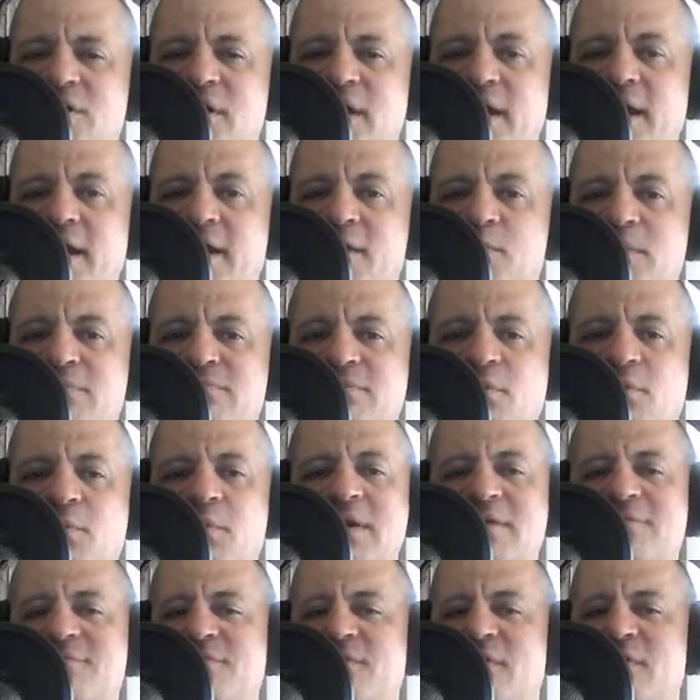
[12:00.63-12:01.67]
And we've
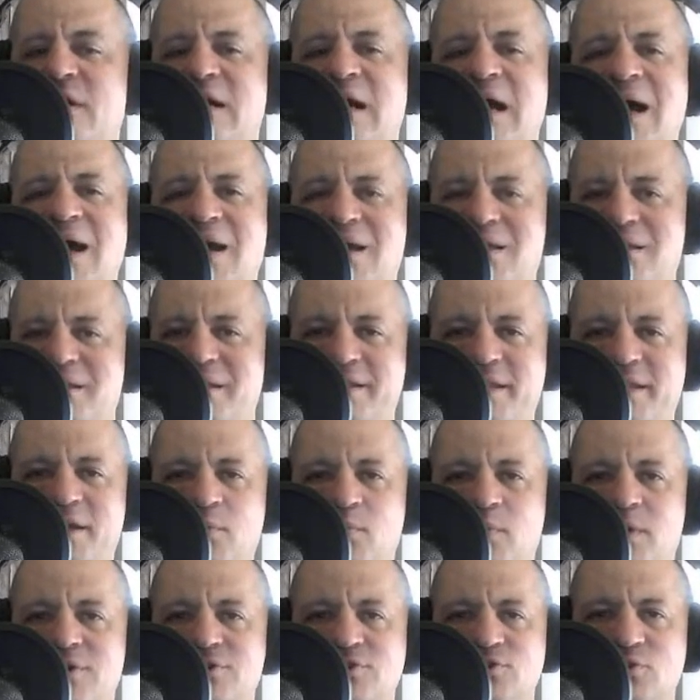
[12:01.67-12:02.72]
already forgotten that they
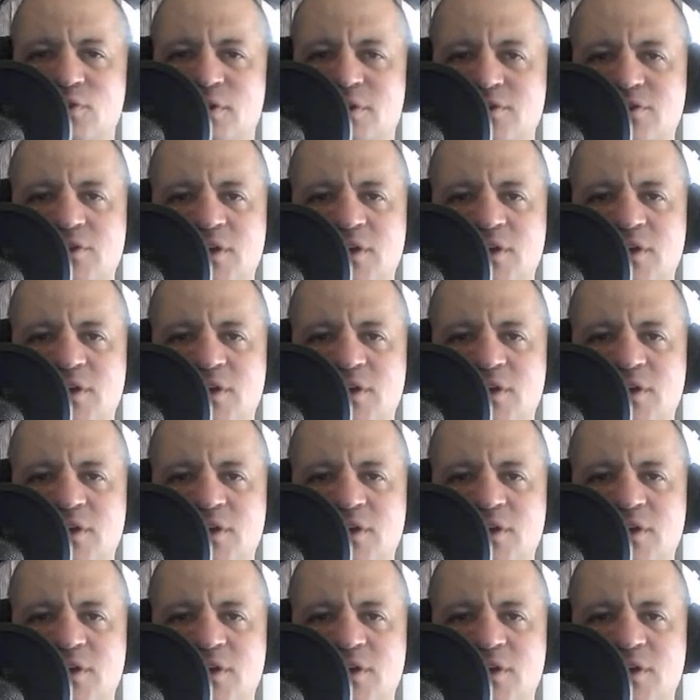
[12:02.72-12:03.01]
wrestled in